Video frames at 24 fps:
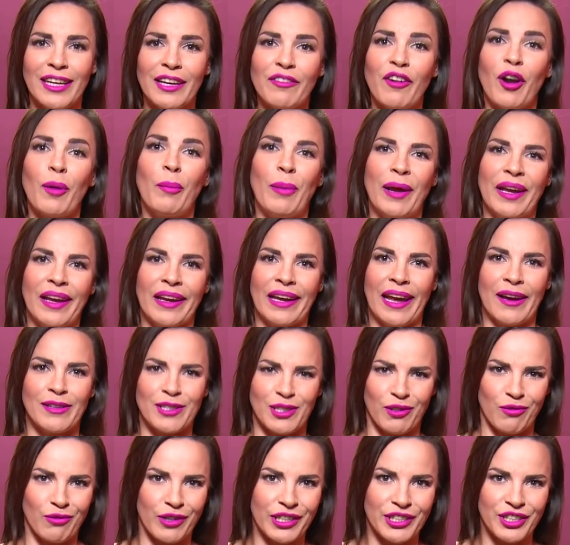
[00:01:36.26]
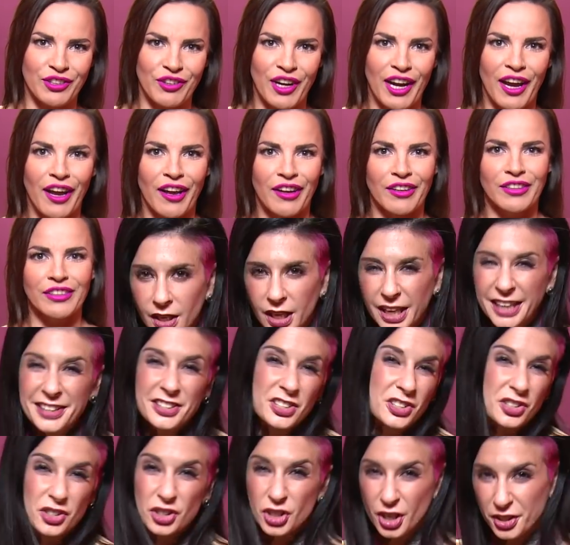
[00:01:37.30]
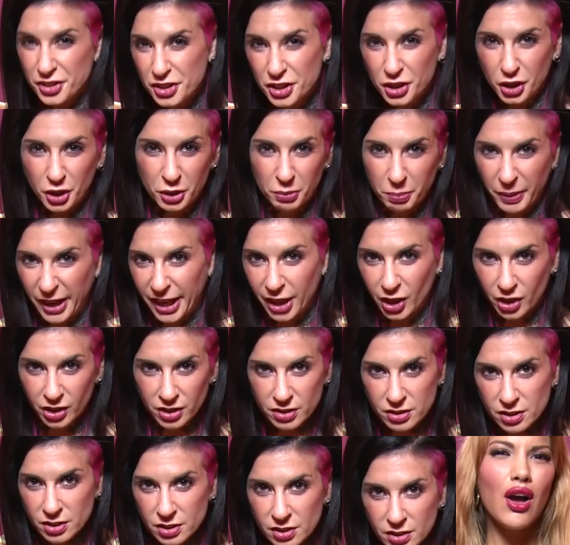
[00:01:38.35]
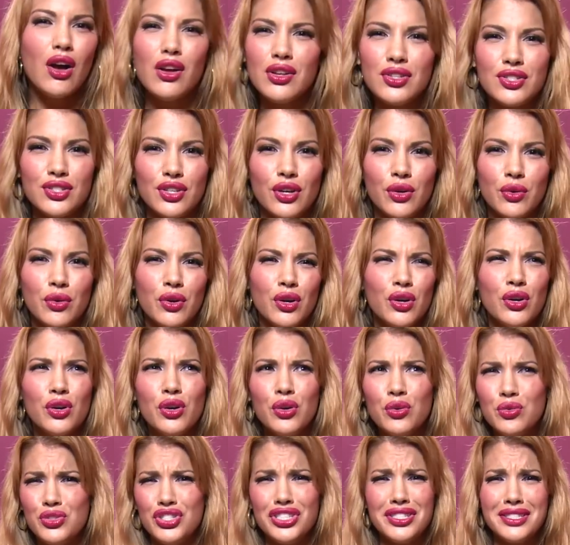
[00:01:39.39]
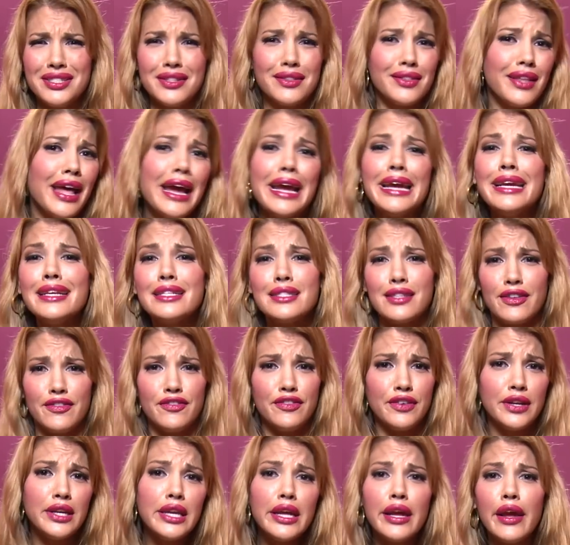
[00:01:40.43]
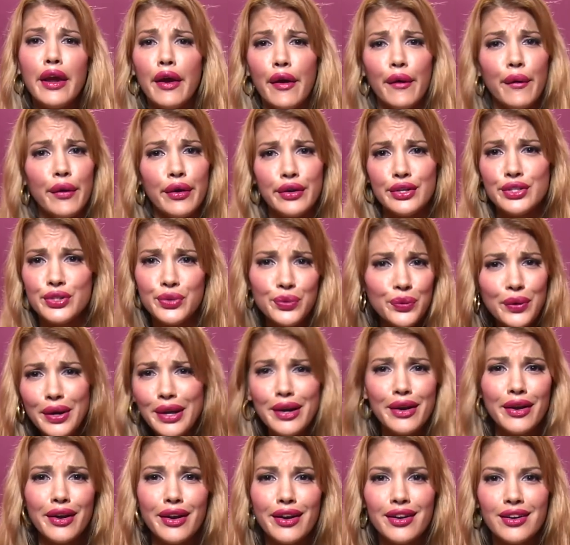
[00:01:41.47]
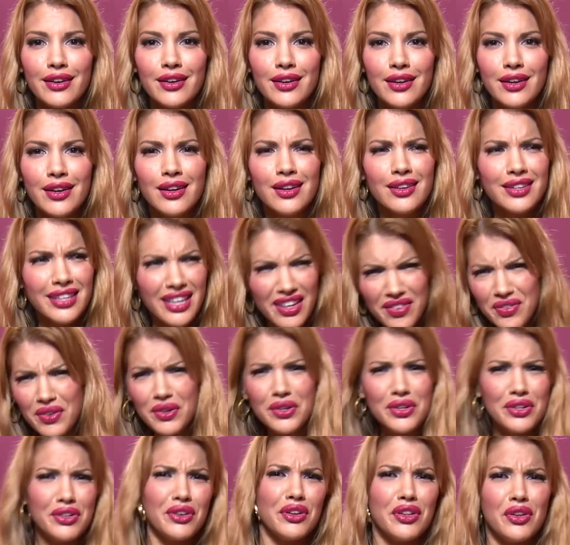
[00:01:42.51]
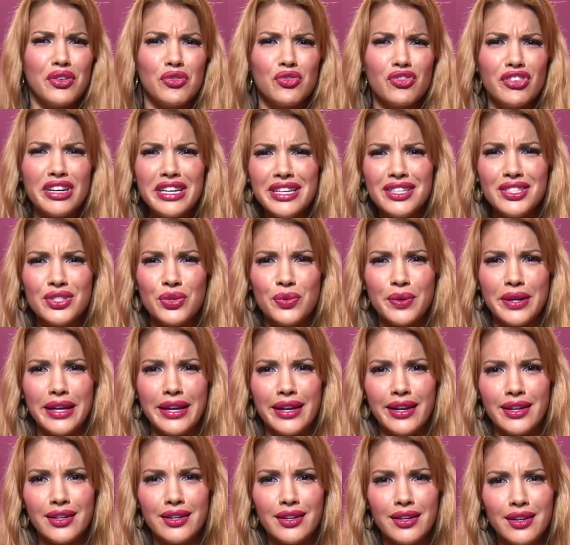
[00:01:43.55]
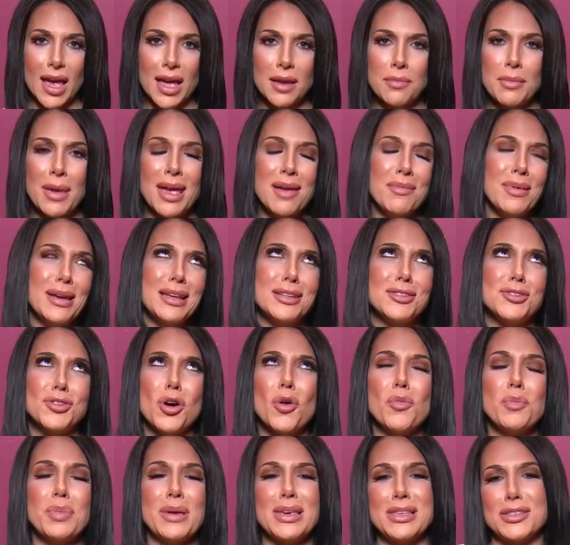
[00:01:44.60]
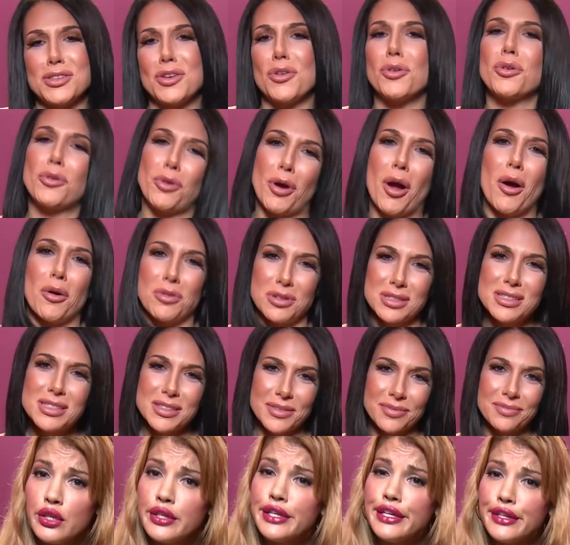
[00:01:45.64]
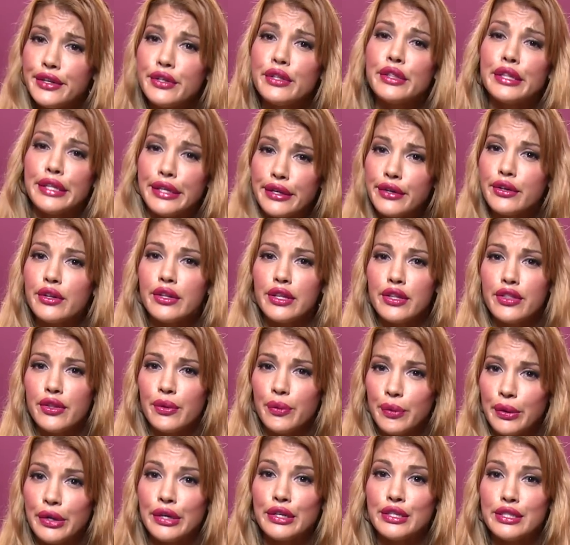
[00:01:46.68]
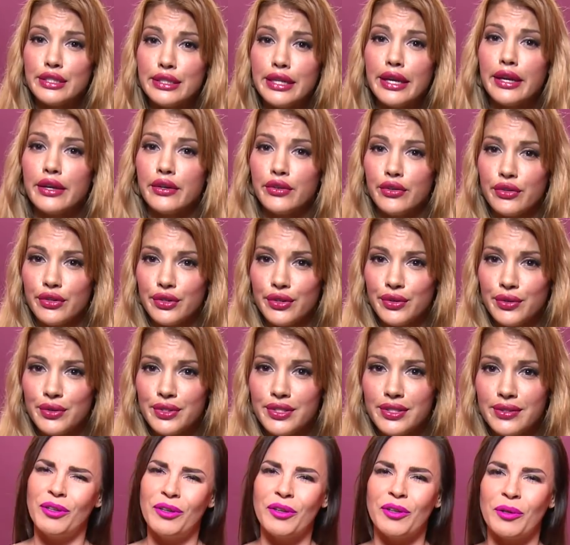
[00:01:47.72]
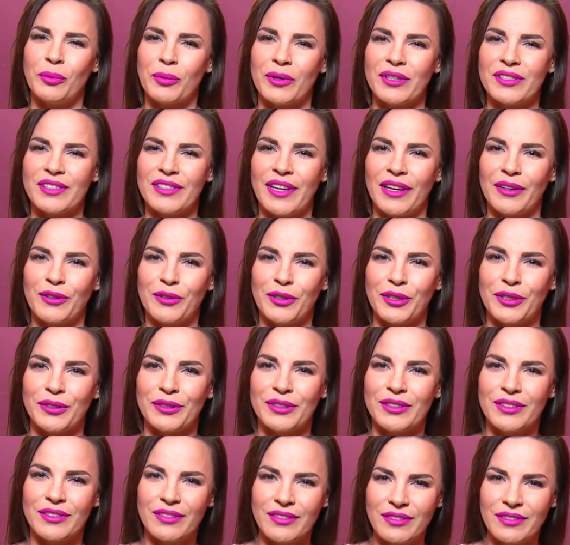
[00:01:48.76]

Give our bank accounts a reach around. It's just good manners. Also, who just likes a video on Twitter? Give a girl a retweet. And maybe don't be so gross. You're literally the worst, Ted Cruz. You're the worst, Ted Cruz.